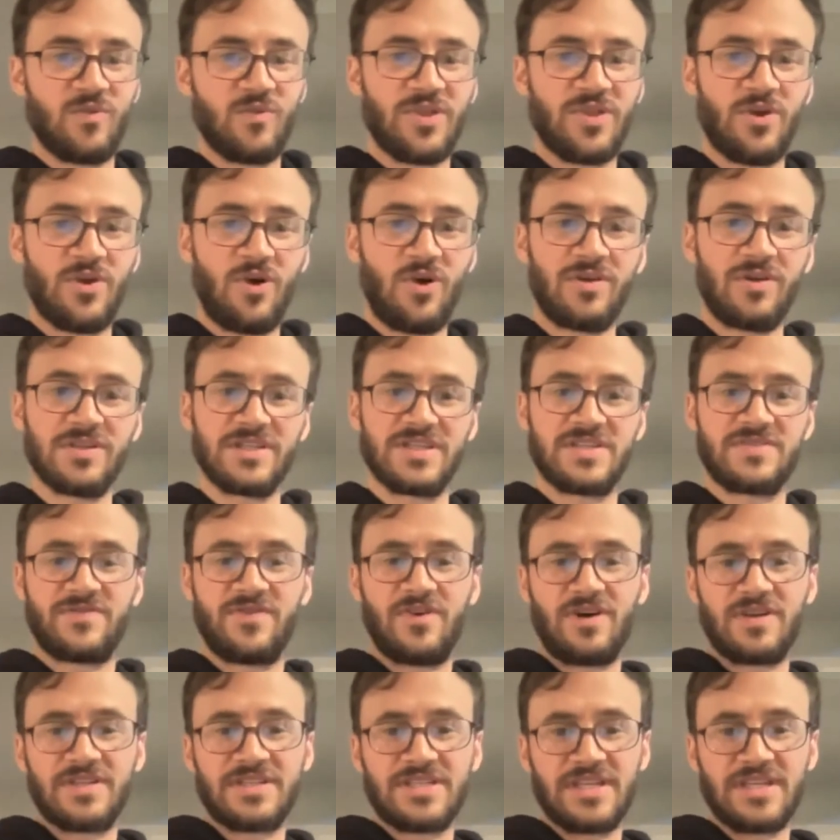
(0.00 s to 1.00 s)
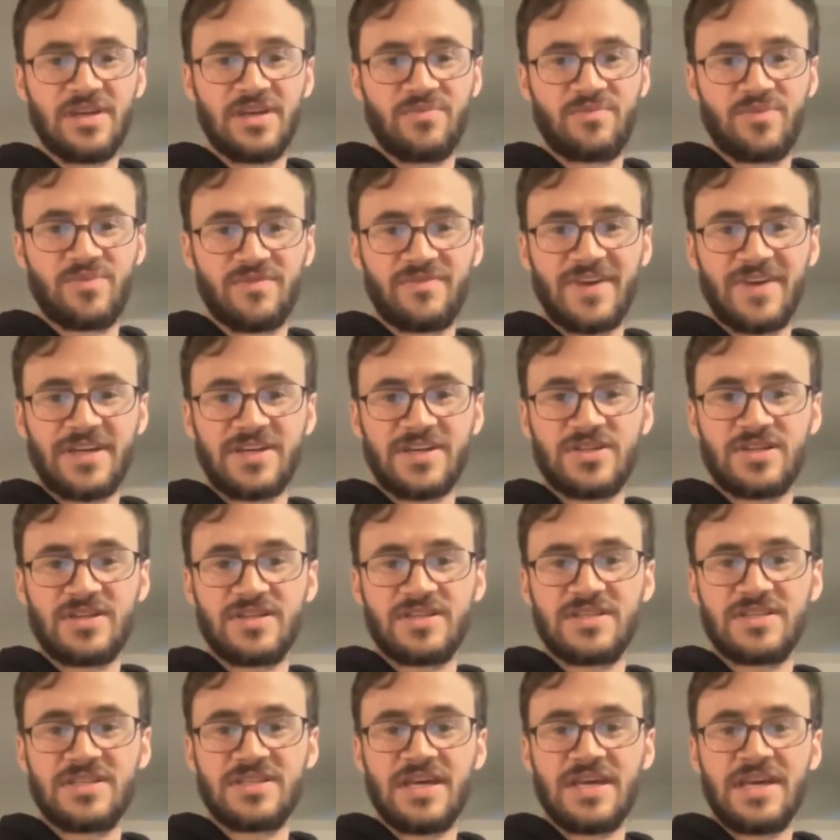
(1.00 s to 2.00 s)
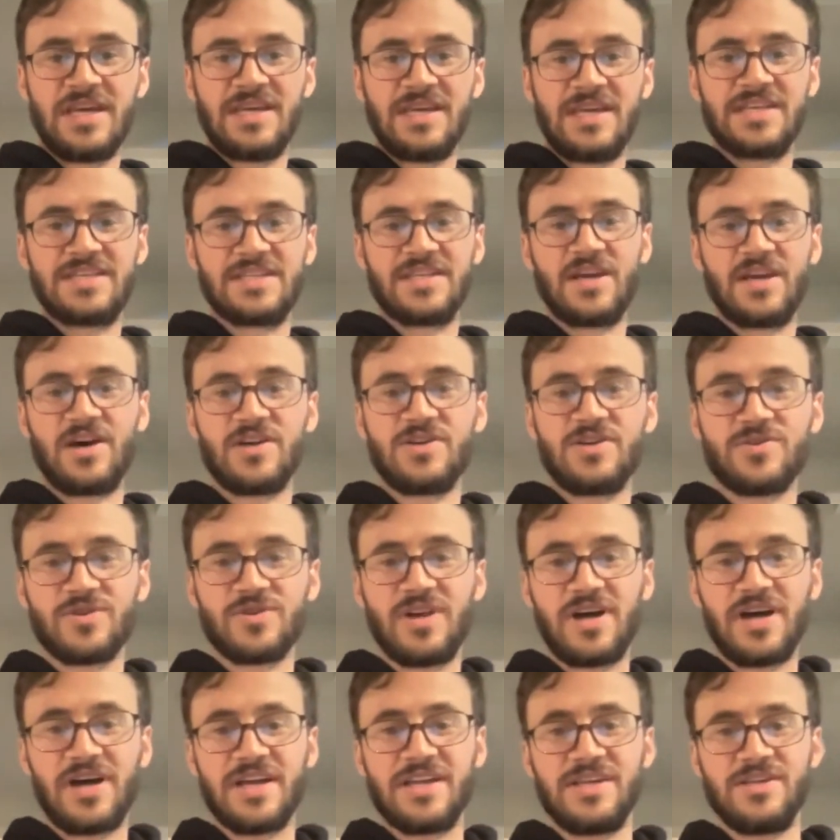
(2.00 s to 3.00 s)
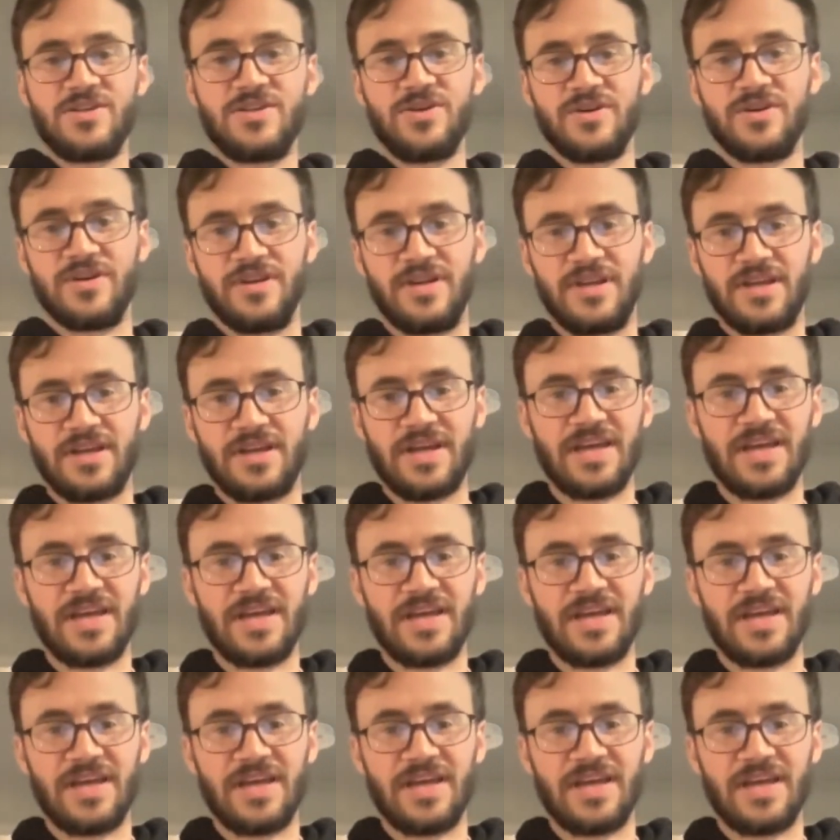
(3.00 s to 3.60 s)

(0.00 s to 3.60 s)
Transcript: with all its faults and imperfections is an underlying good,